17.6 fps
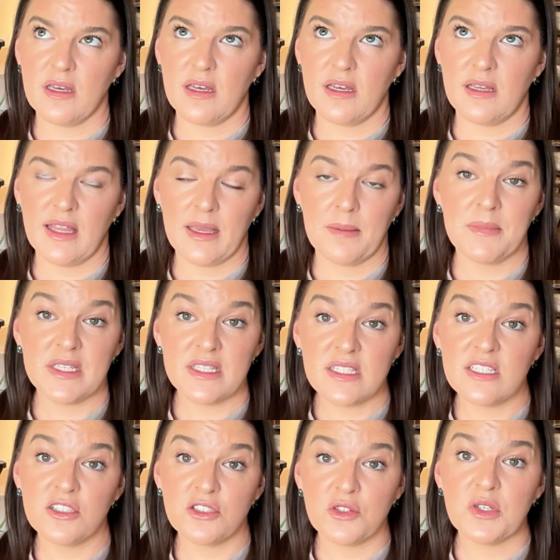Like
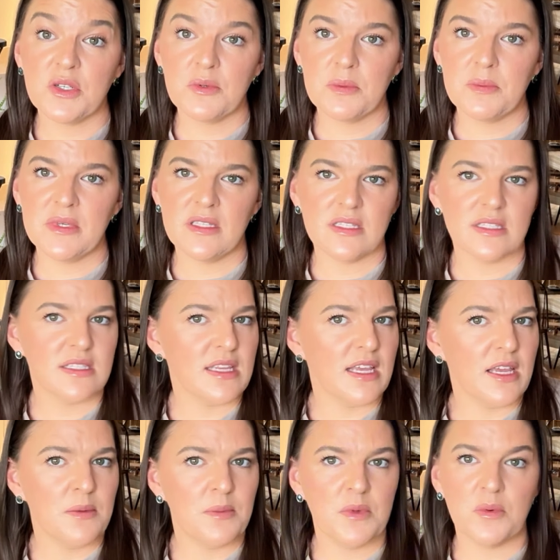mid-century would be the
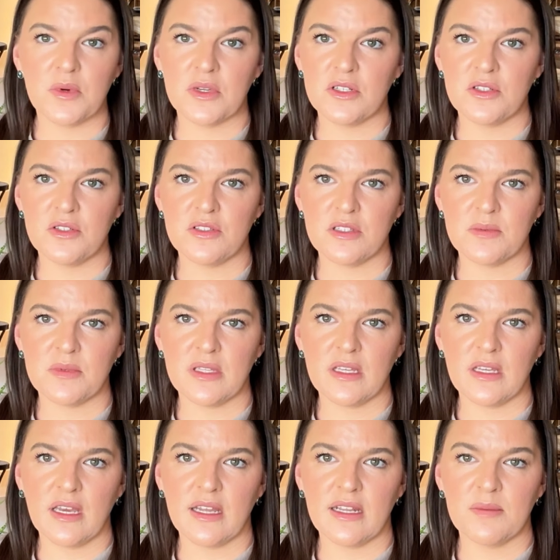same. You want to do
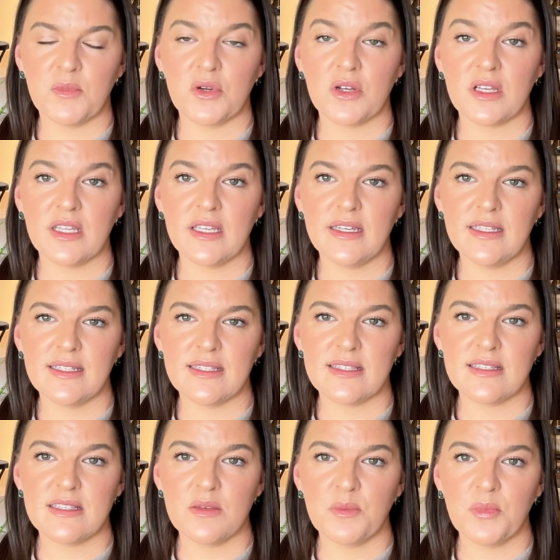something kind of more clean and
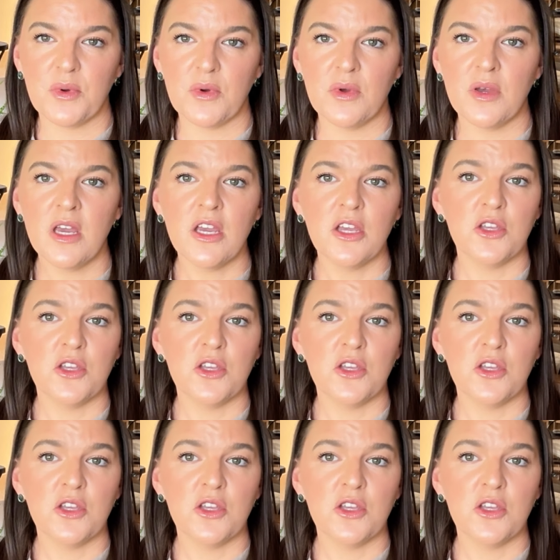simple.